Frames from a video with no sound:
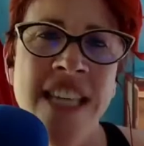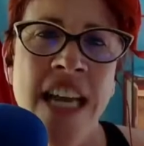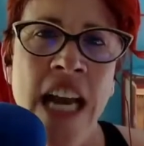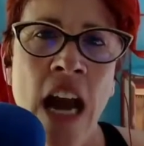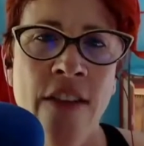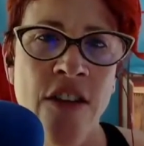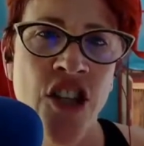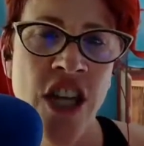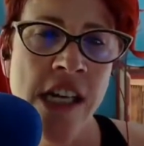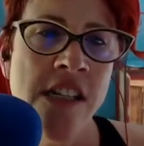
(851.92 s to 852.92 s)
any other
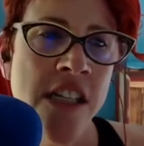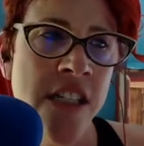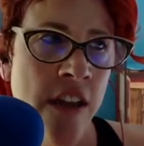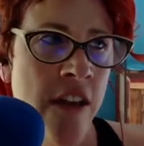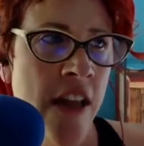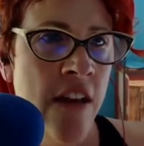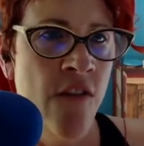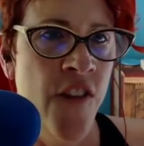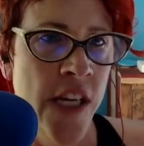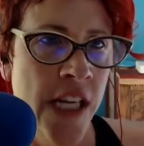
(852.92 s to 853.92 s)
changes other than
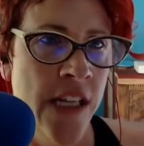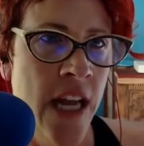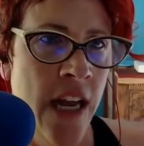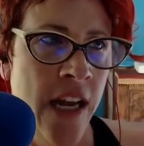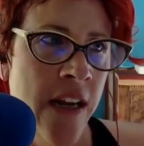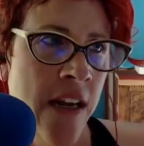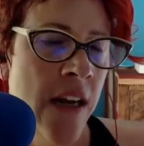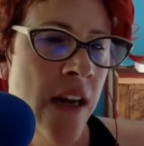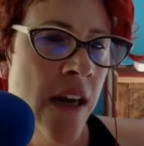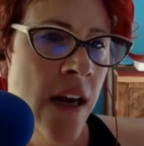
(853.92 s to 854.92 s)
feeling like
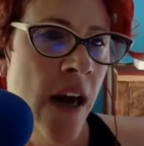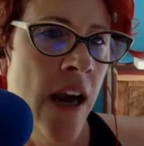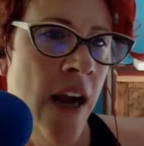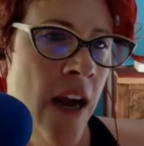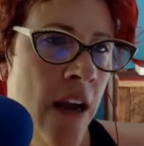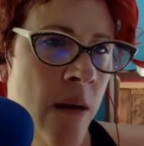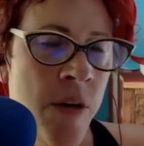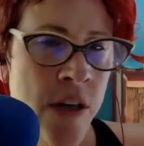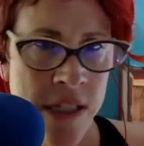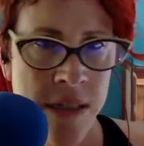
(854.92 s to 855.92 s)

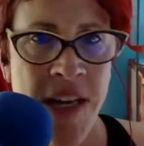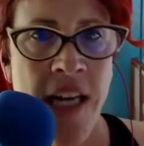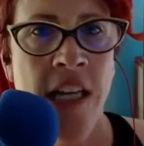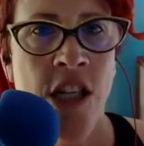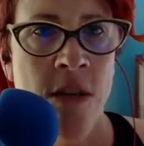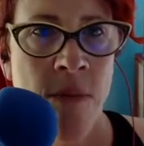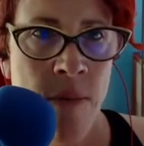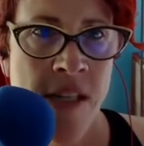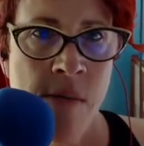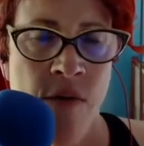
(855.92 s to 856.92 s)
your speech and
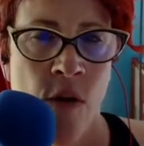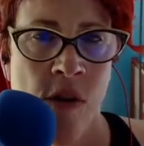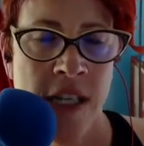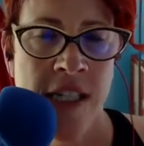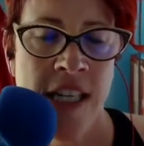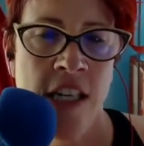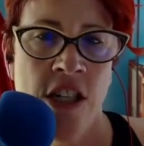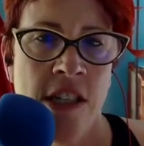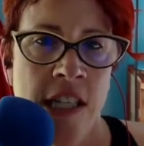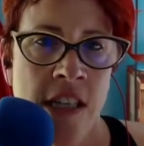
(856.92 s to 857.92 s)
maybe some of your
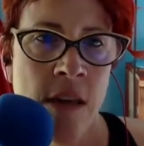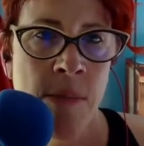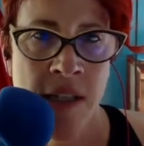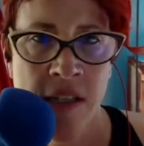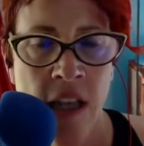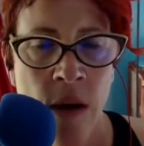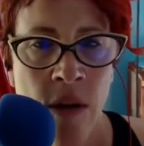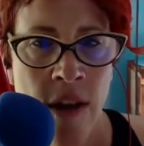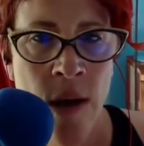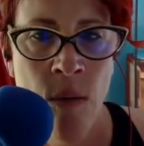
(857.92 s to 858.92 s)
organization's a little bit slower
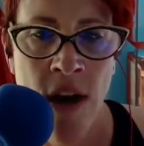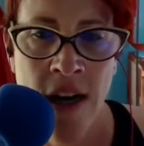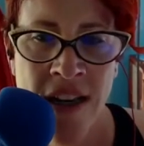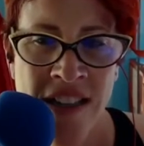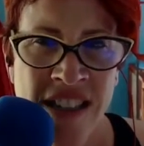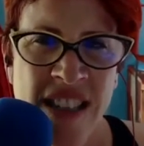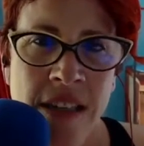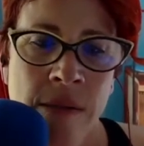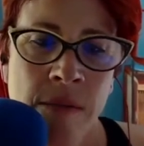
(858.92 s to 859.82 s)
than it was?